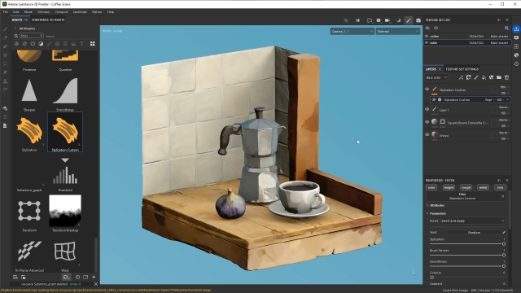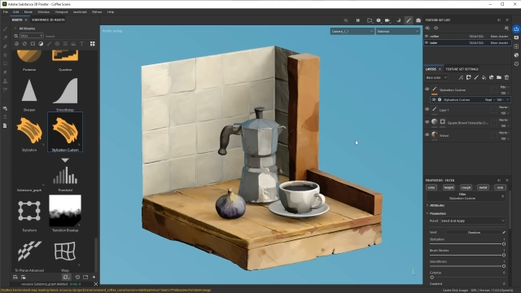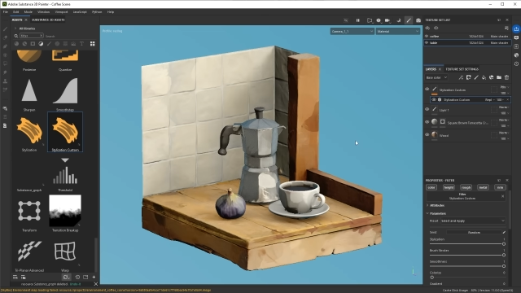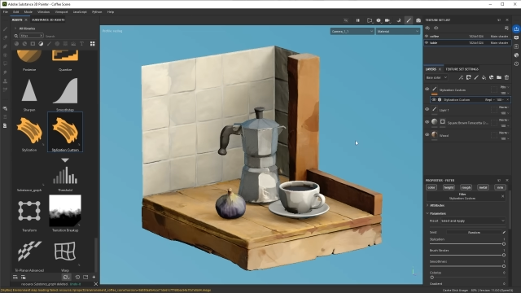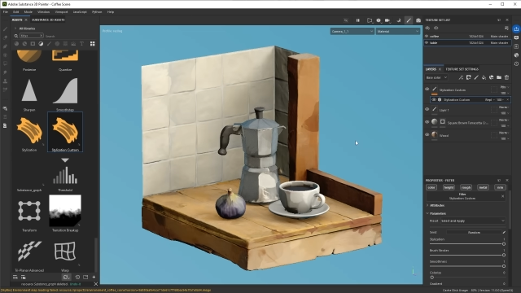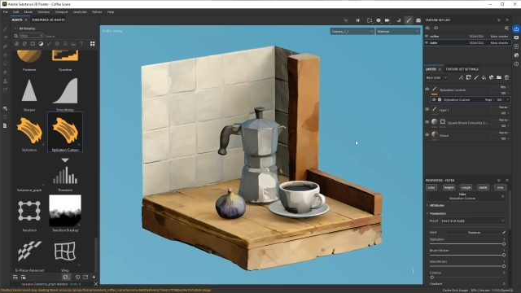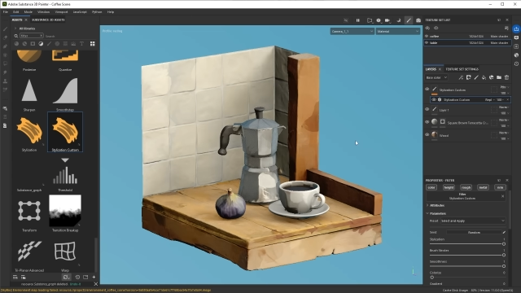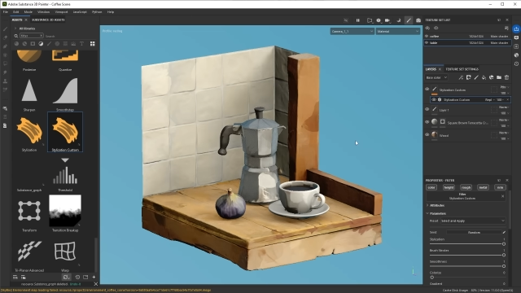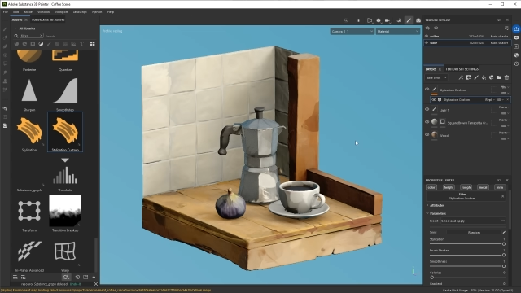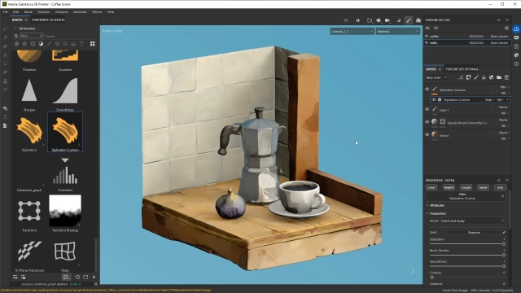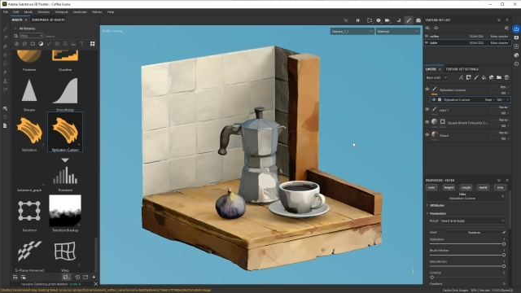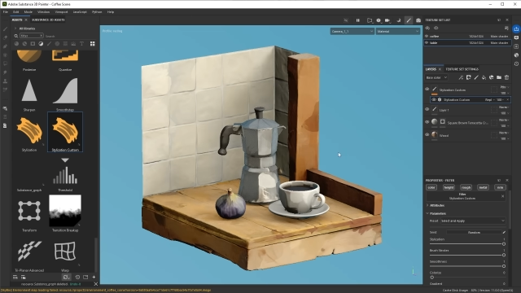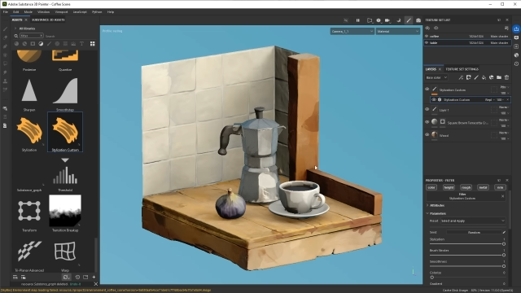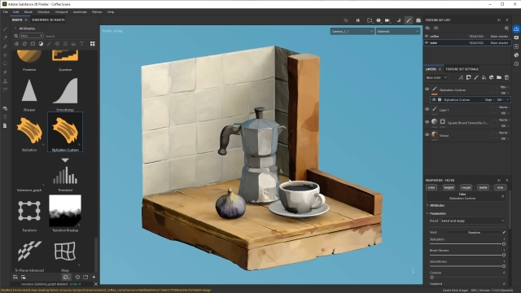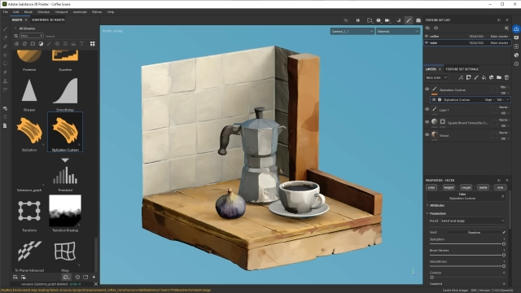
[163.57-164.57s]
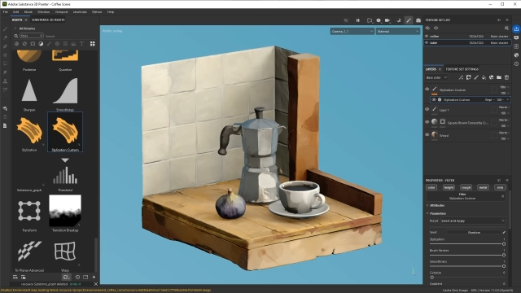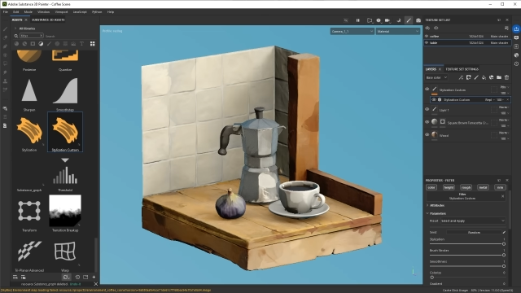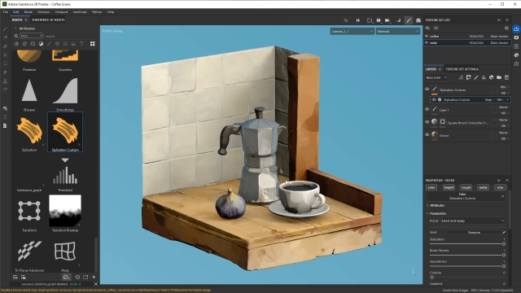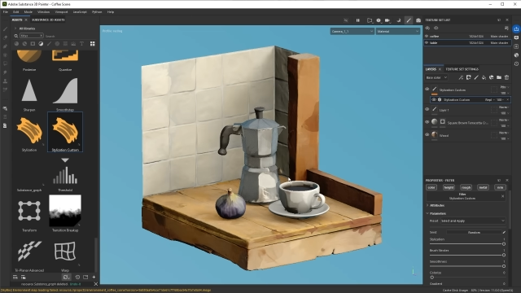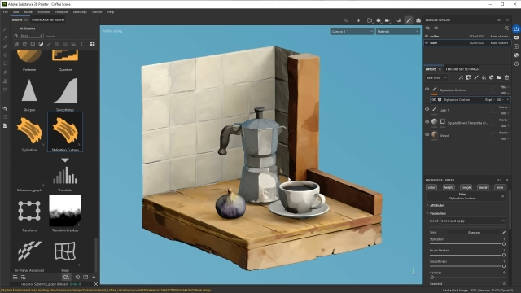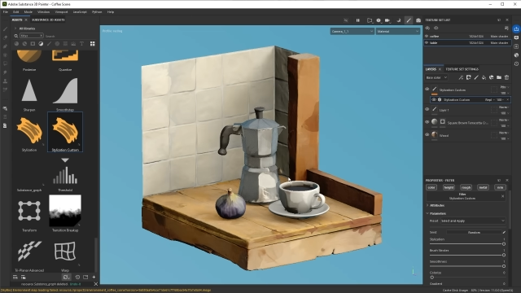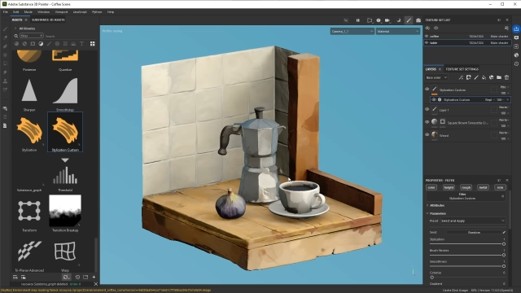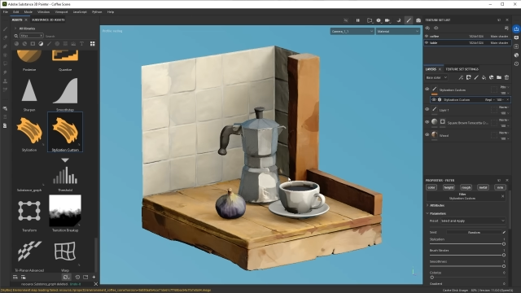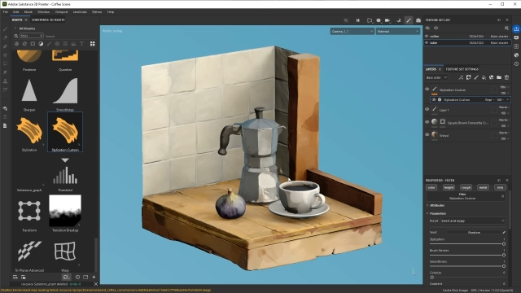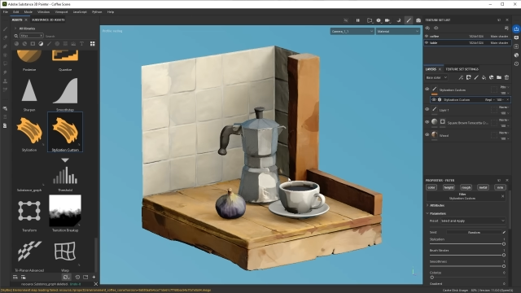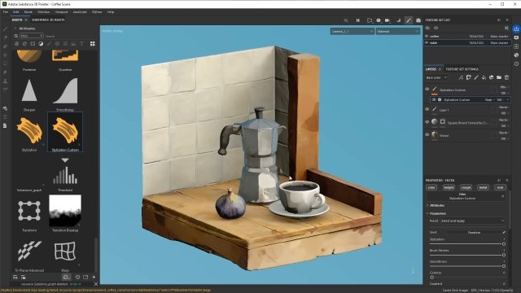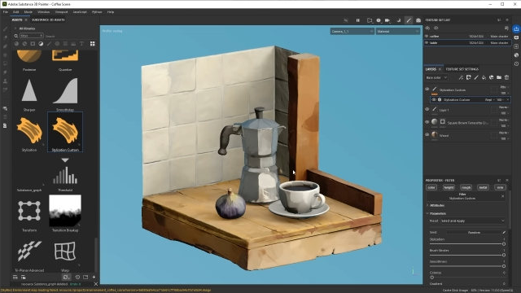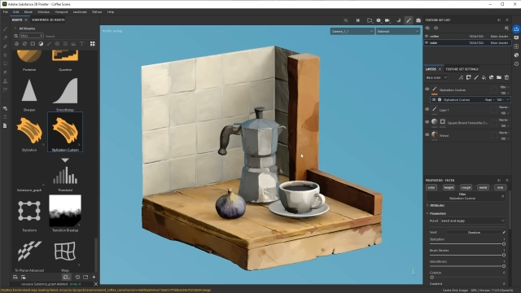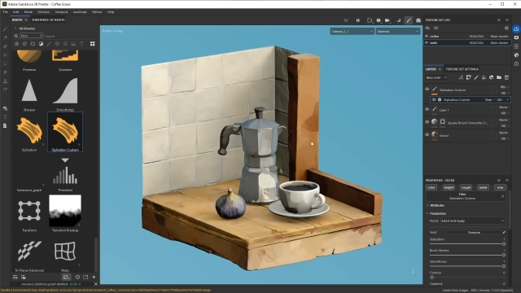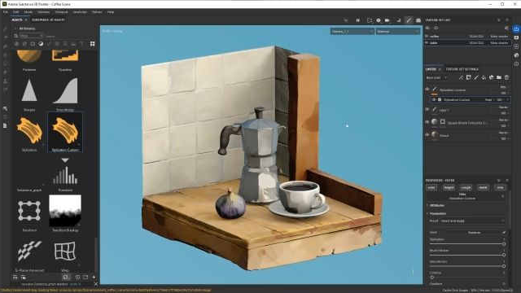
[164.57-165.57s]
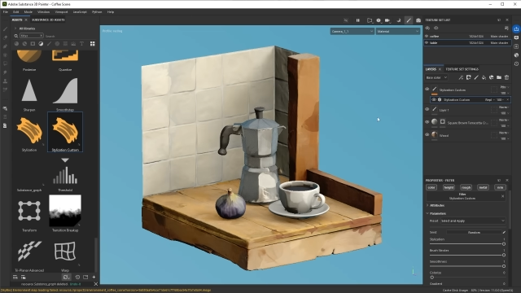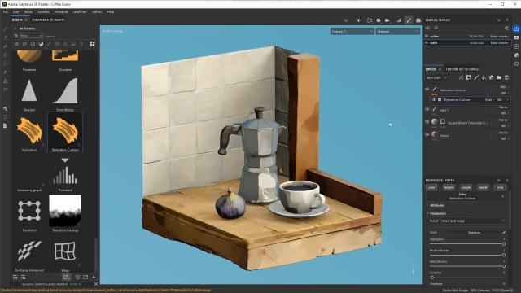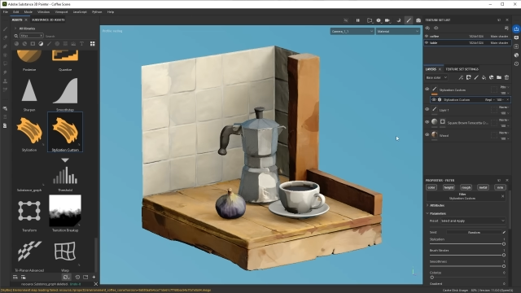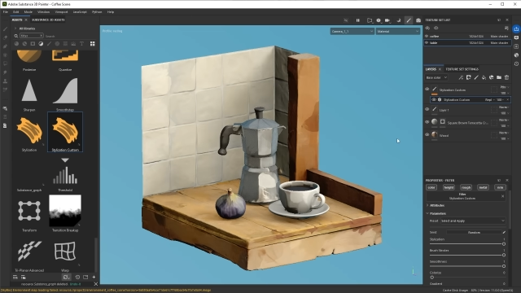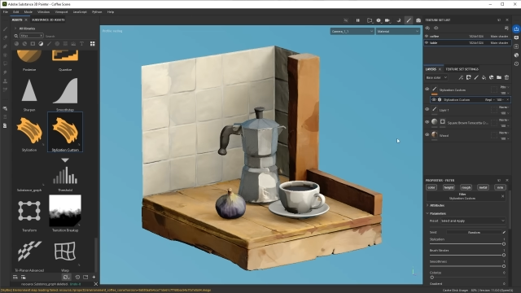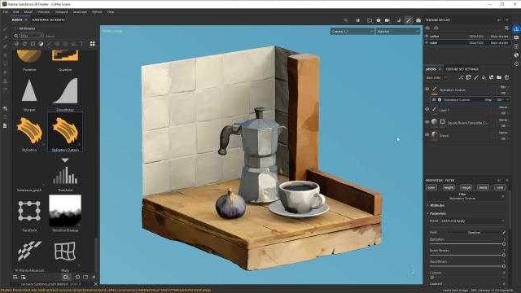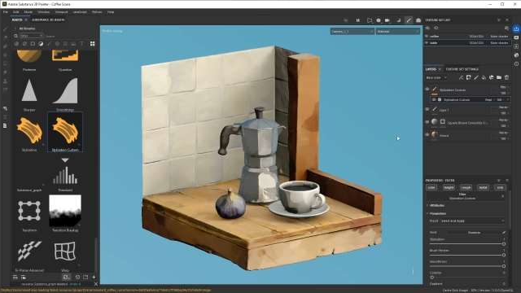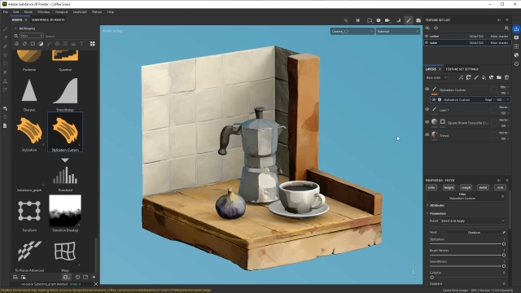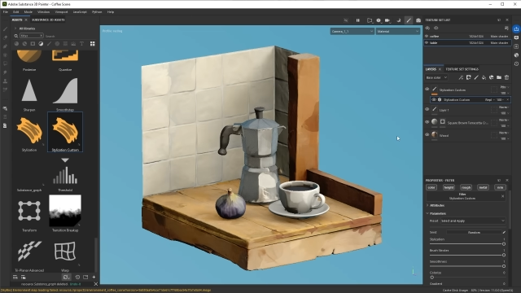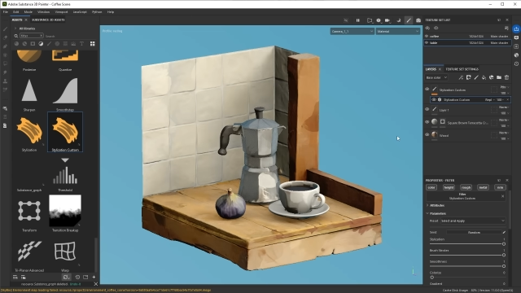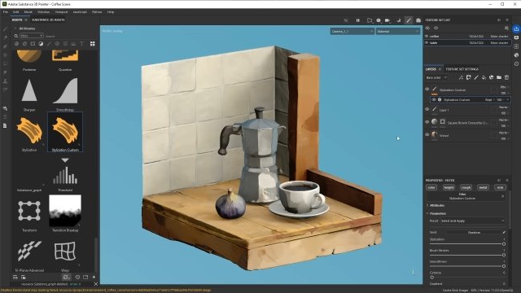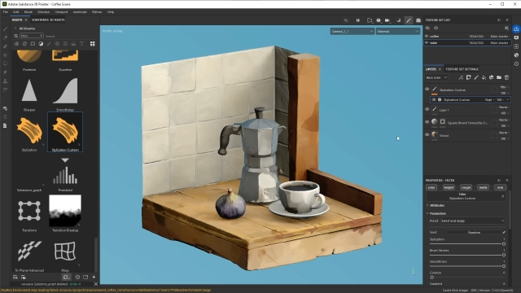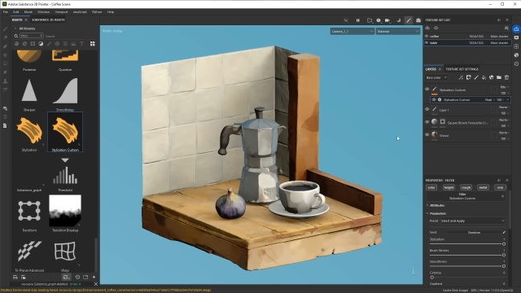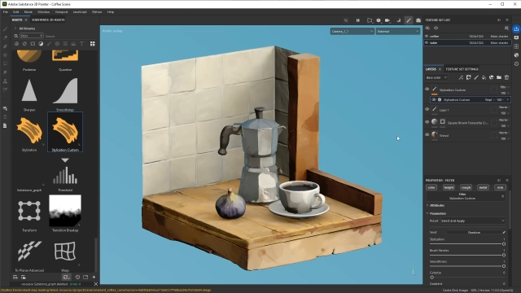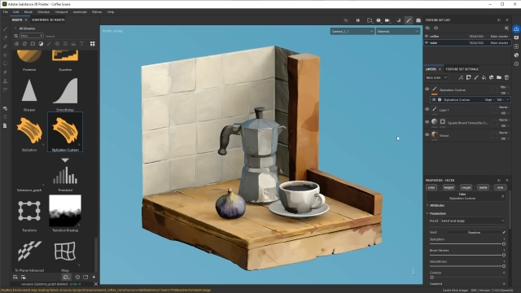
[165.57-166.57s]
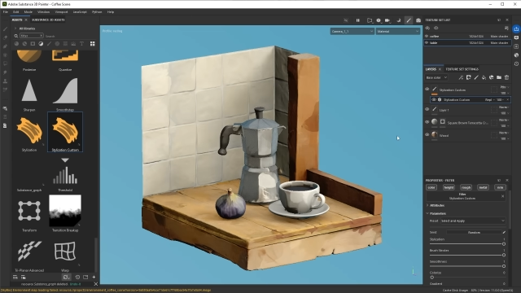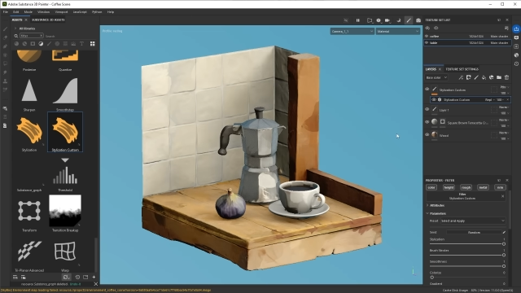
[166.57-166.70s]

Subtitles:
(no speaker visible)